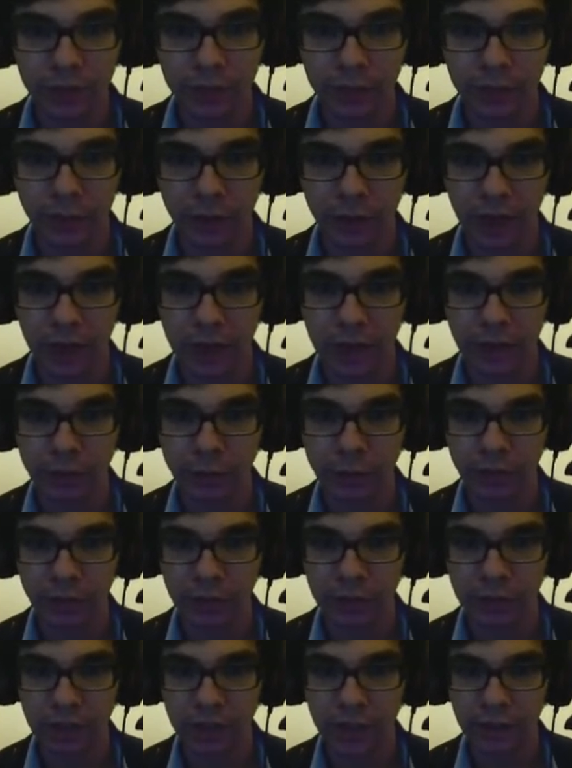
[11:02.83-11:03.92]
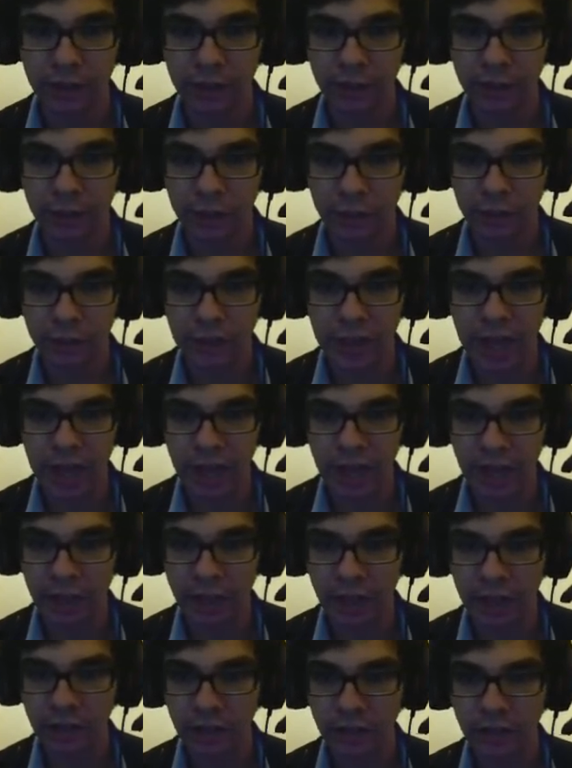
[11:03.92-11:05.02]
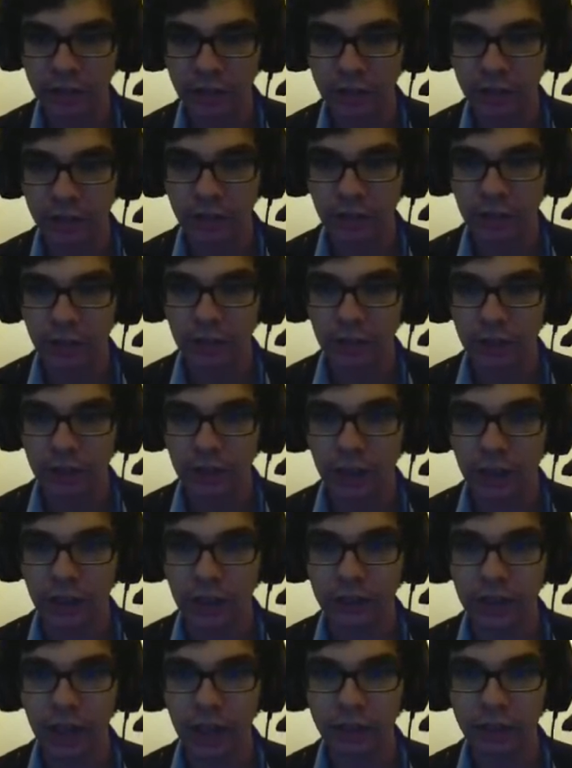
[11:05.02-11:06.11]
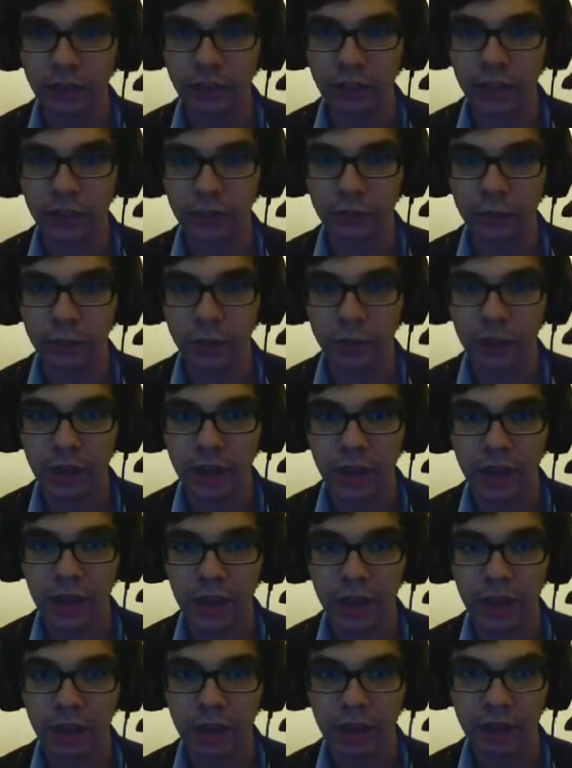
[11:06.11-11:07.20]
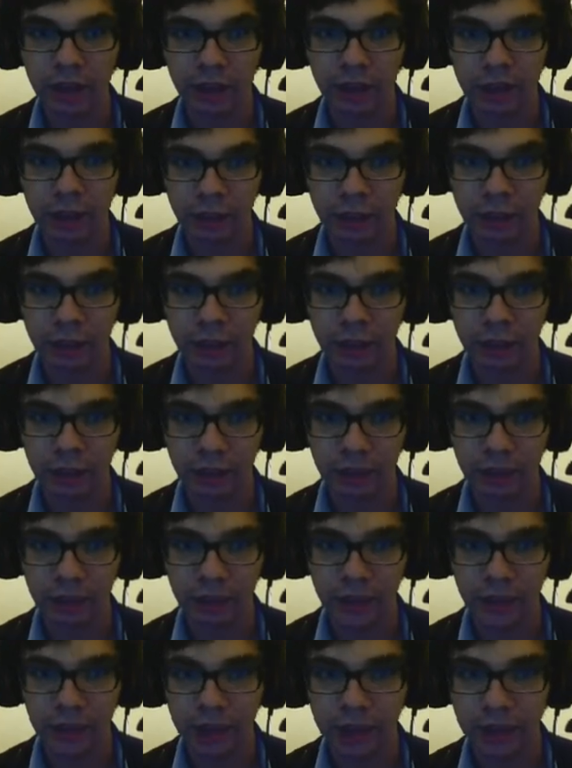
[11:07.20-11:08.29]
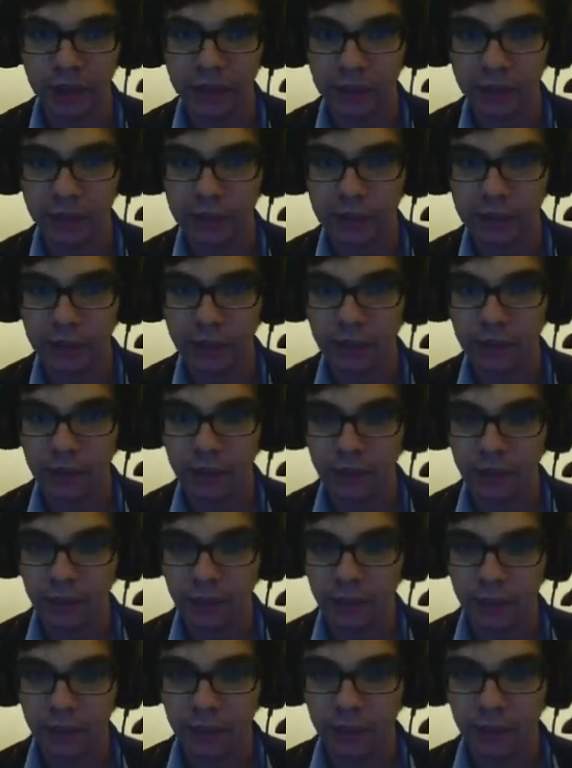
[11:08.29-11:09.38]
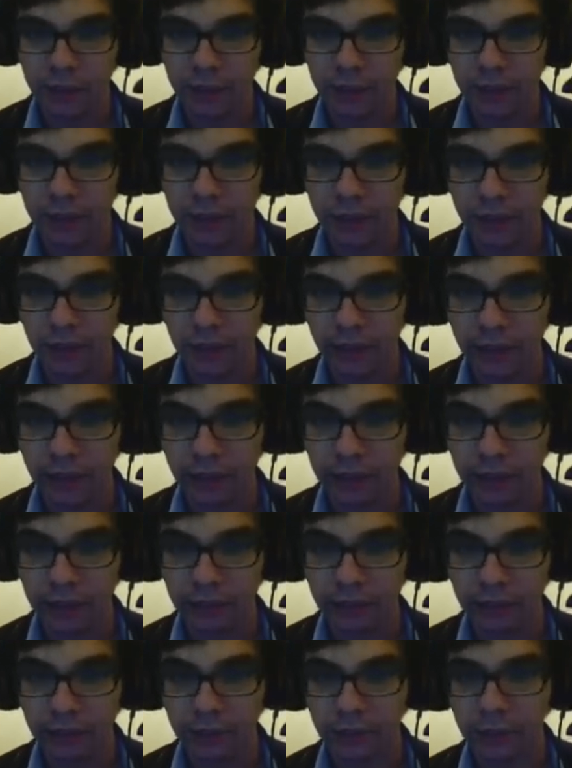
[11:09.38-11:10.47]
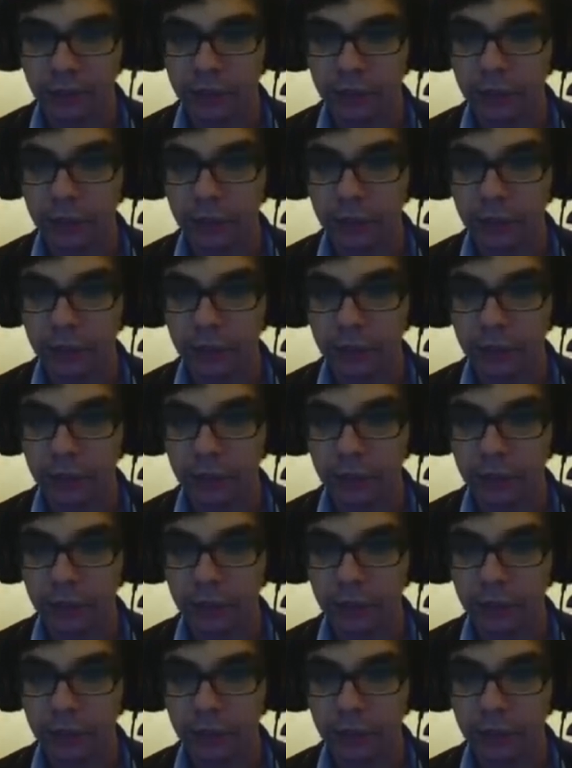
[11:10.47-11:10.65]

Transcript: So again, as you can see, everything is connected. That is connected to there, and this is connected to this. And